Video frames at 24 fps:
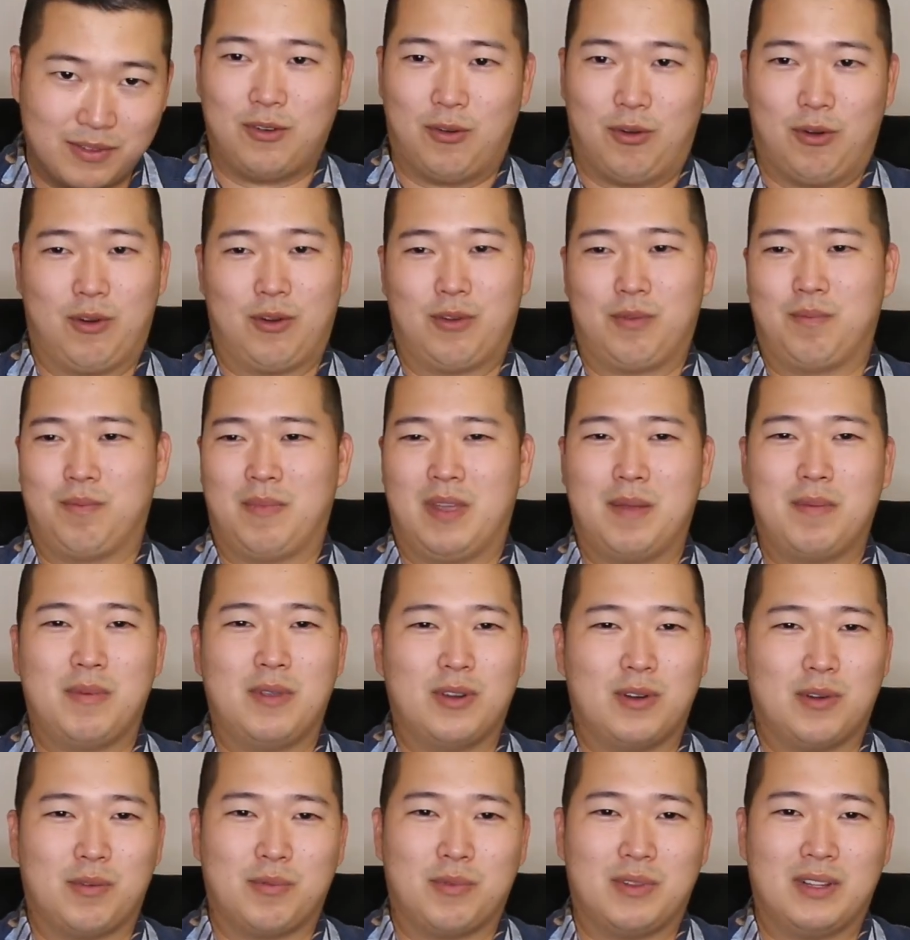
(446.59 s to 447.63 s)
Or maybe you
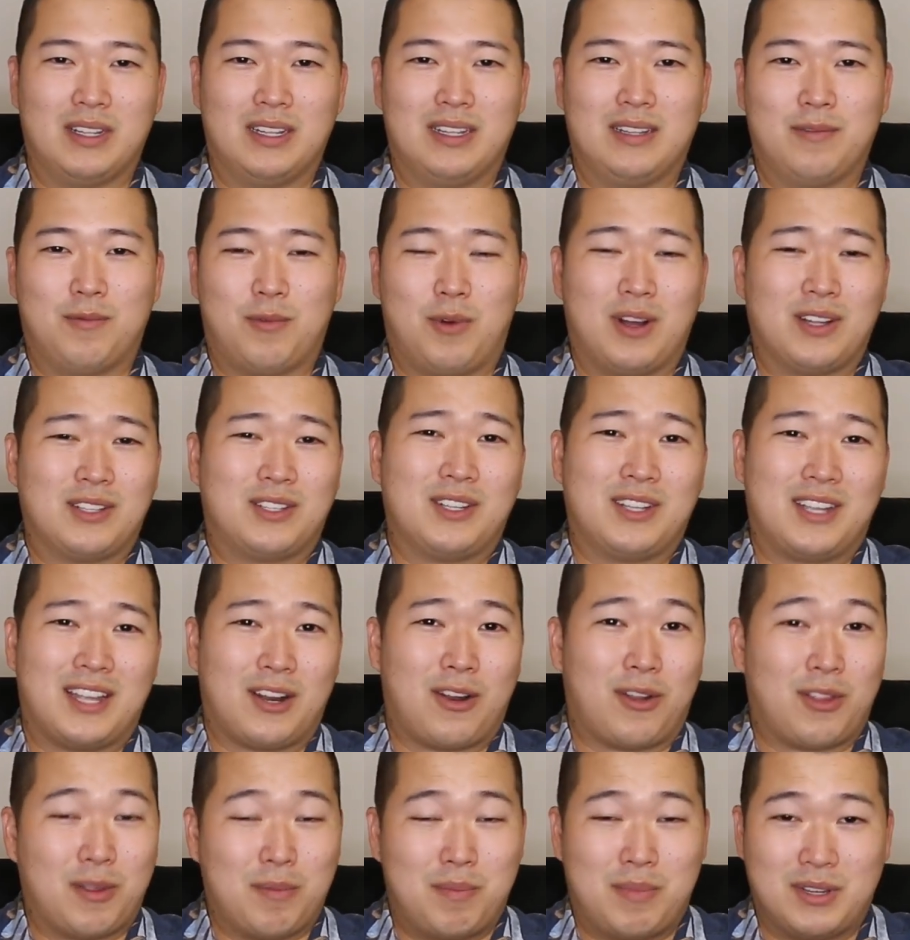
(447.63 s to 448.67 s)
don't really want to get
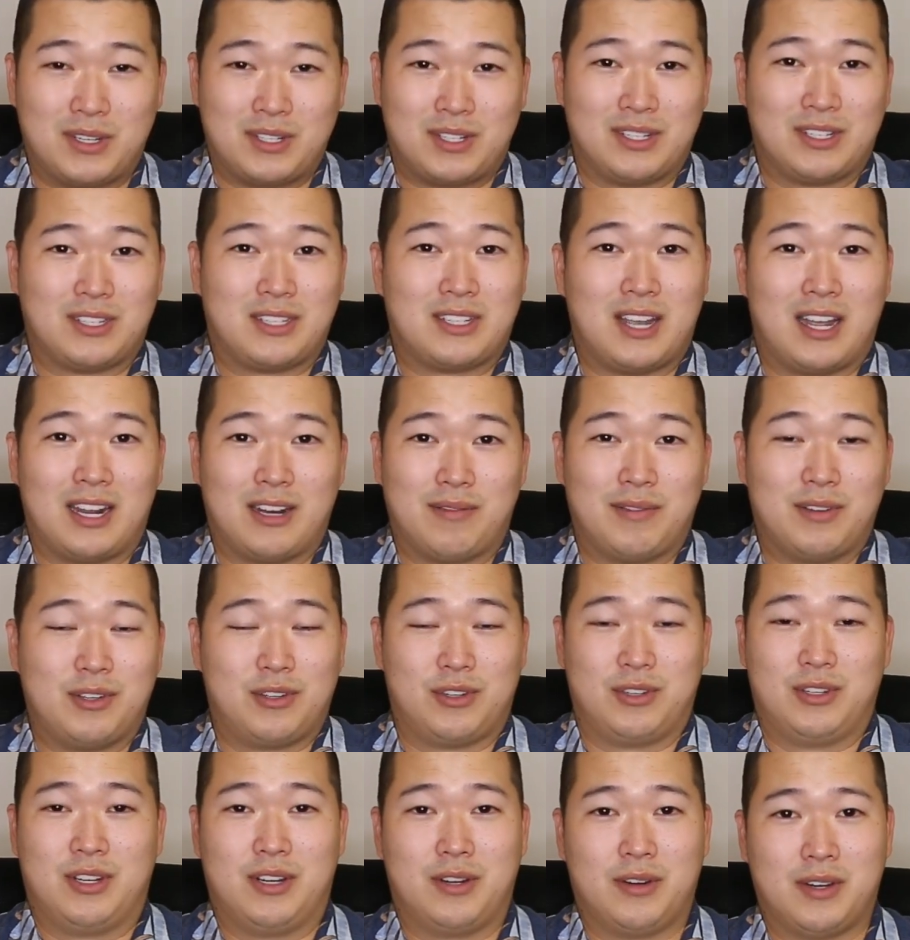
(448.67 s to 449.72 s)
on the business side of
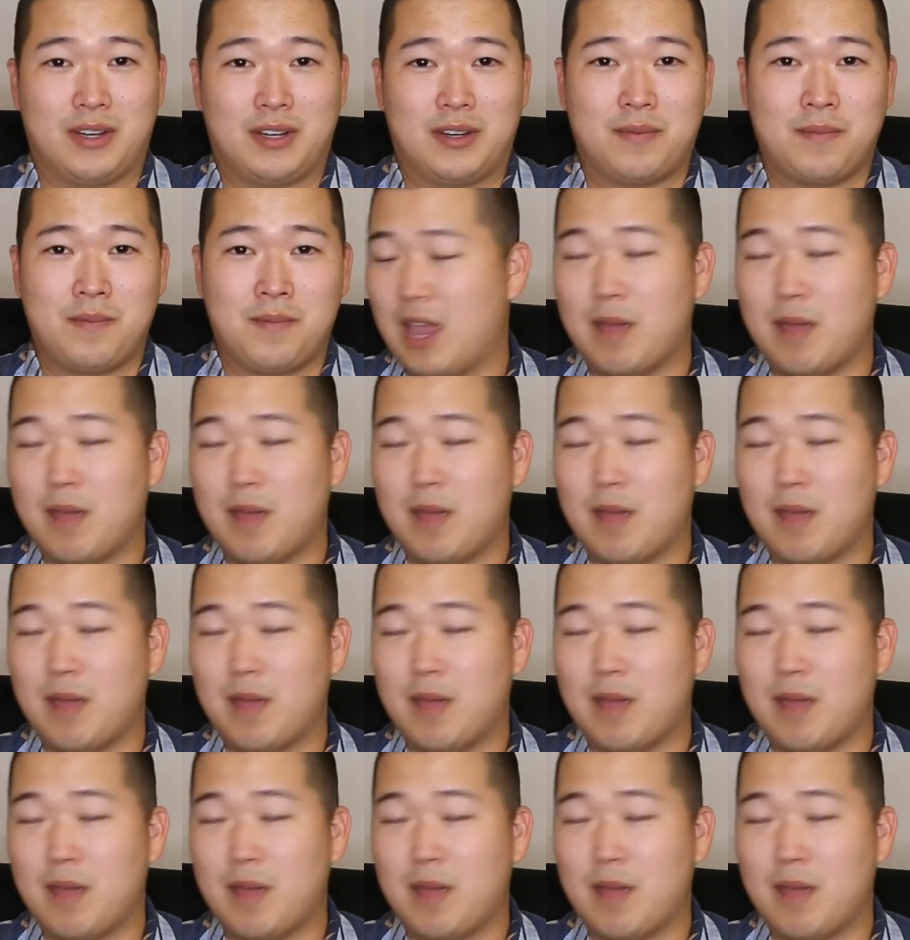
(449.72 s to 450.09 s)
engineering.